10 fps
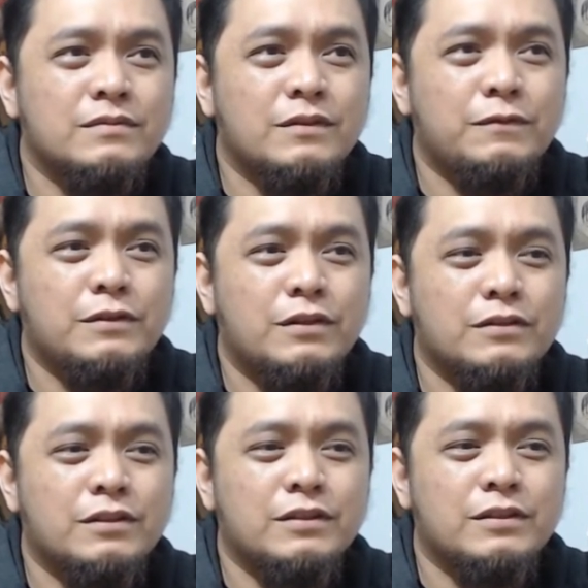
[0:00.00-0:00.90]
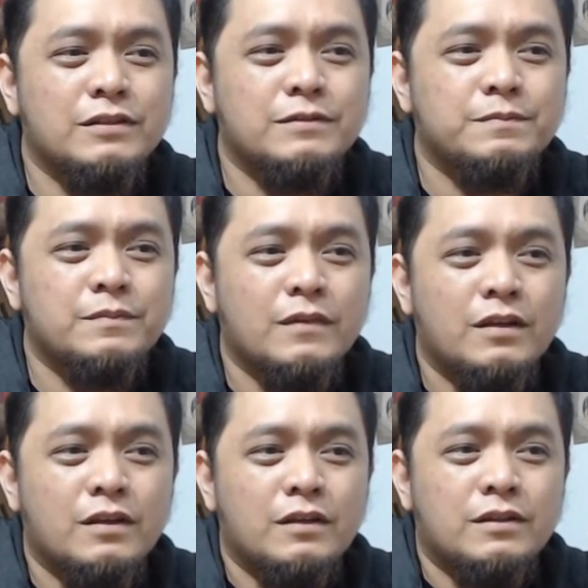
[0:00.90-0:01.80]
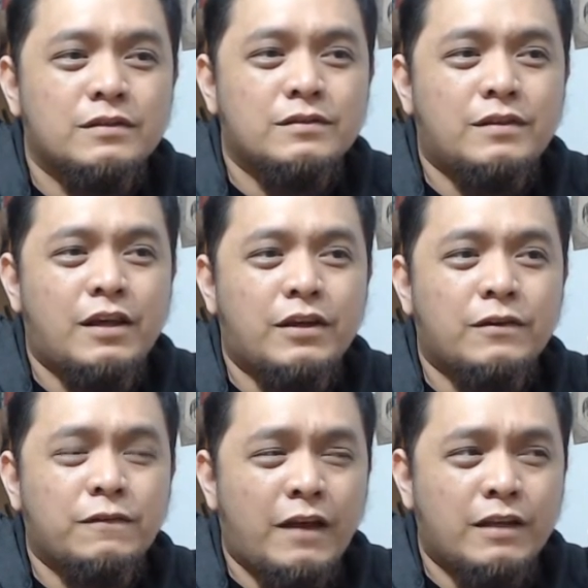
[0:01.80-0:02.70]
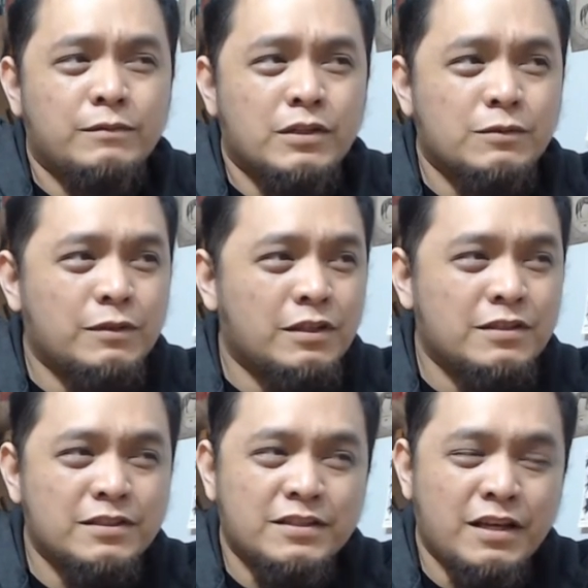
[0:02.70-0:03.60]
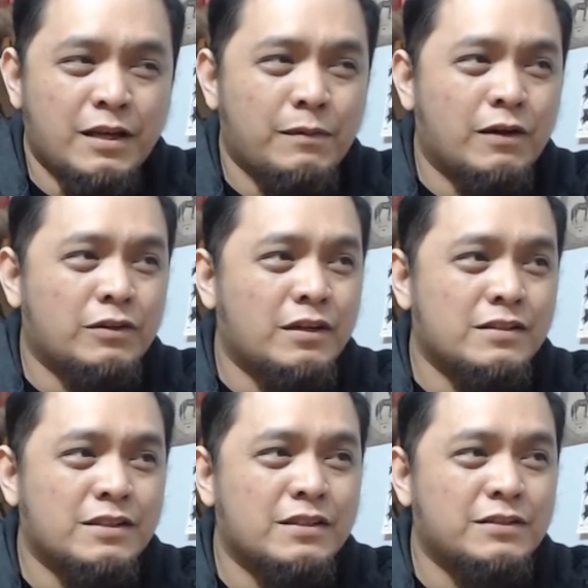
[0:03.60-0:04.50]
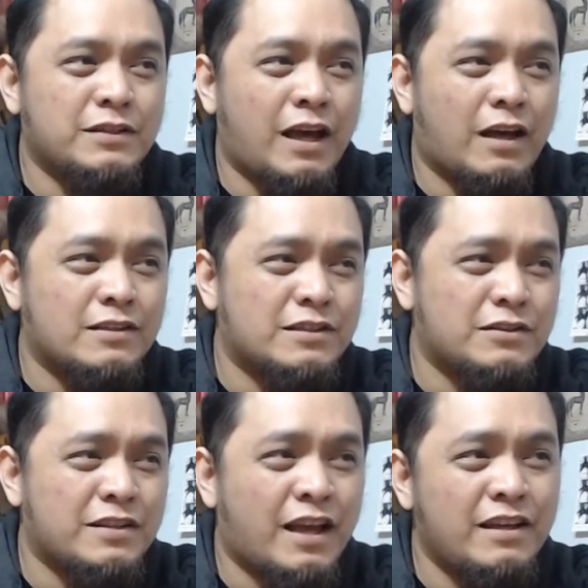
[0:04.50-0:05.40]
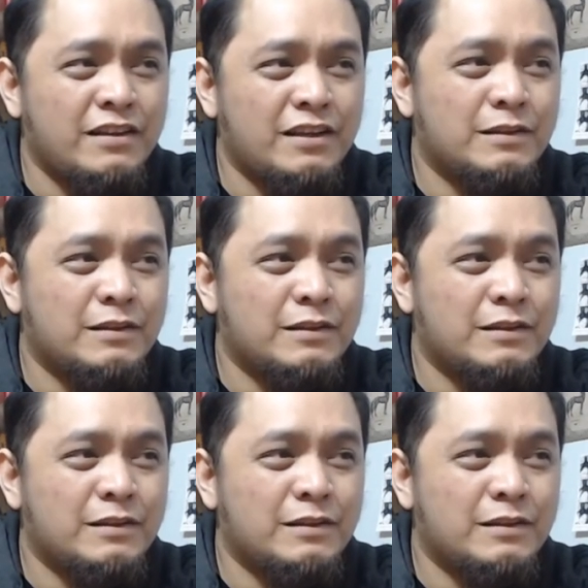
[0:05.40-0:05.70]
if we're not gonna take care of animals, what does it say about us as a, as a society?